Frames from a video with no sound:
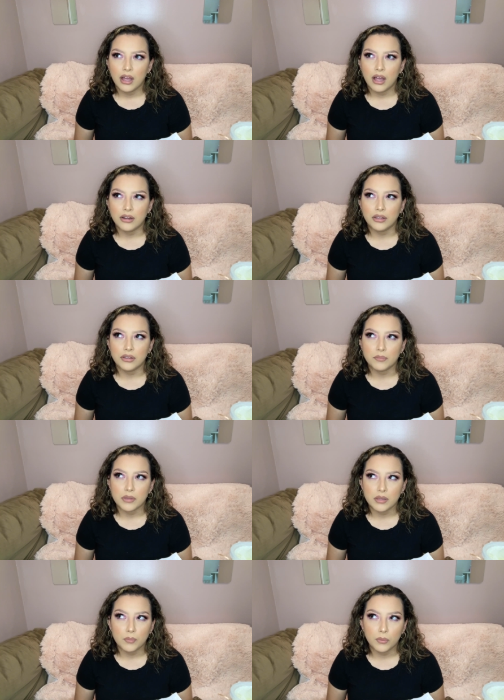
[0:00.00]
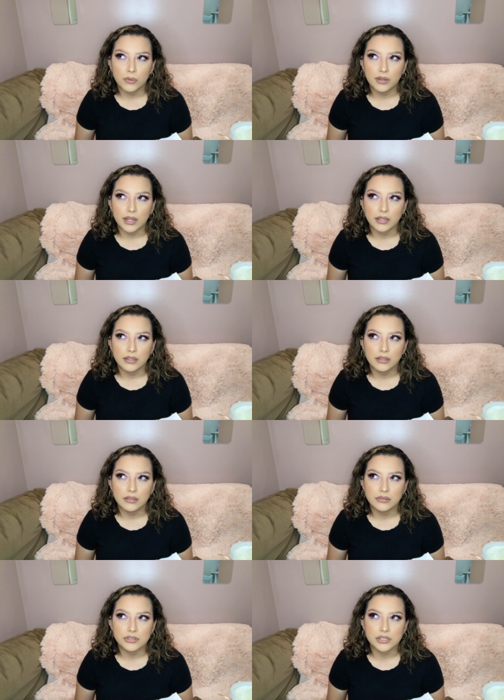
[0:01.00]
on other people like
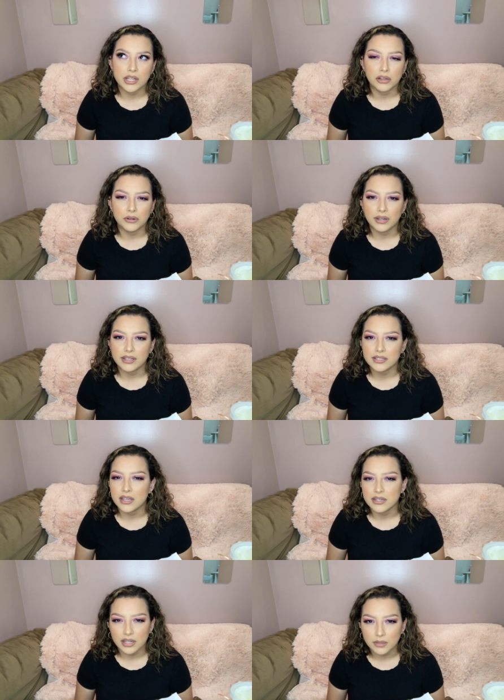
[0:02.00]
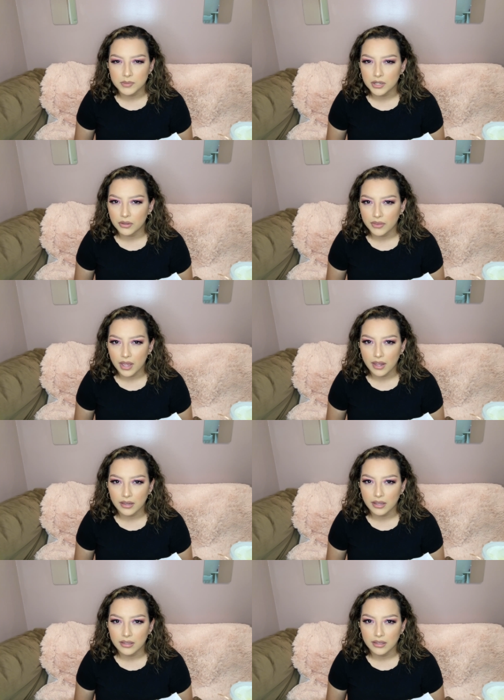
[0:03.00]
just like learning skin types and all that like